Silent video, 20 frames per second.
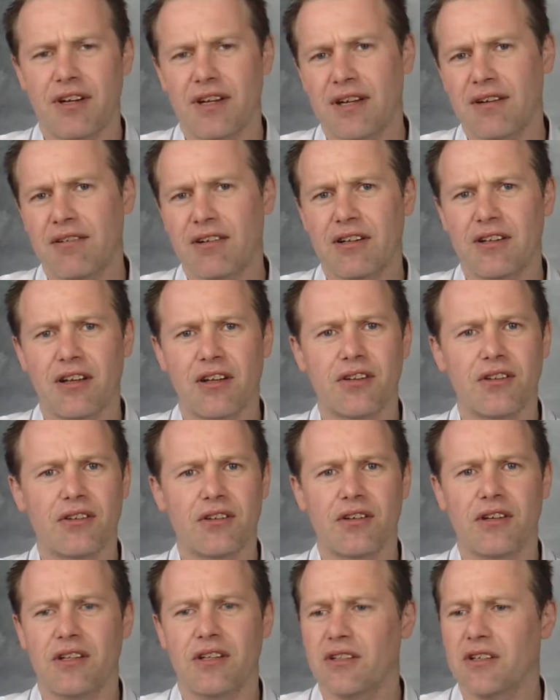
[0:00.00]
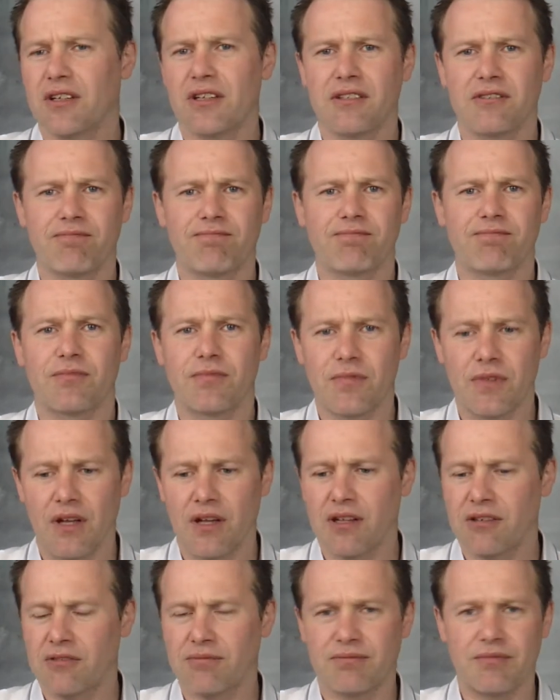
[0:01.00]

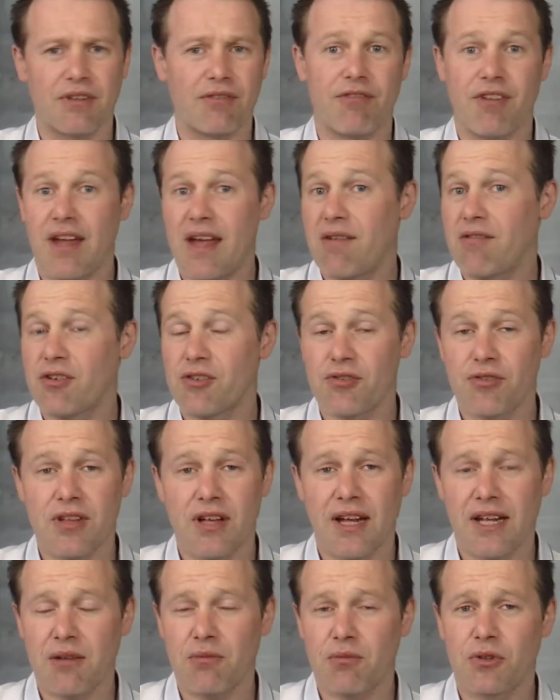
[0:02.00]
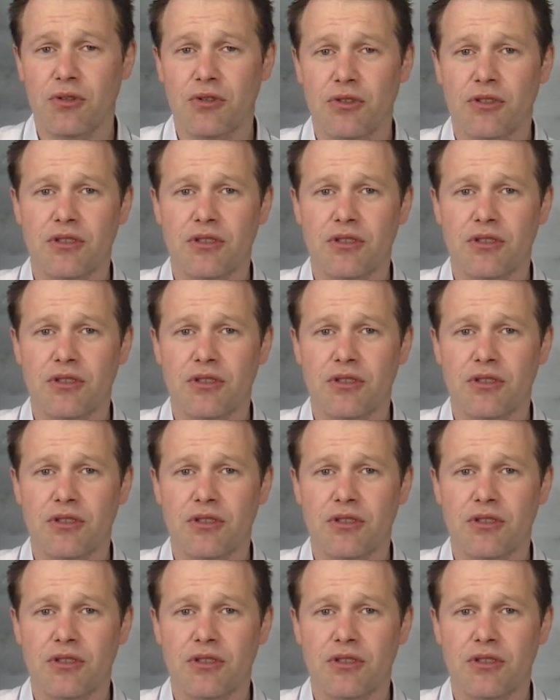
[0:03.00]
and various other animals.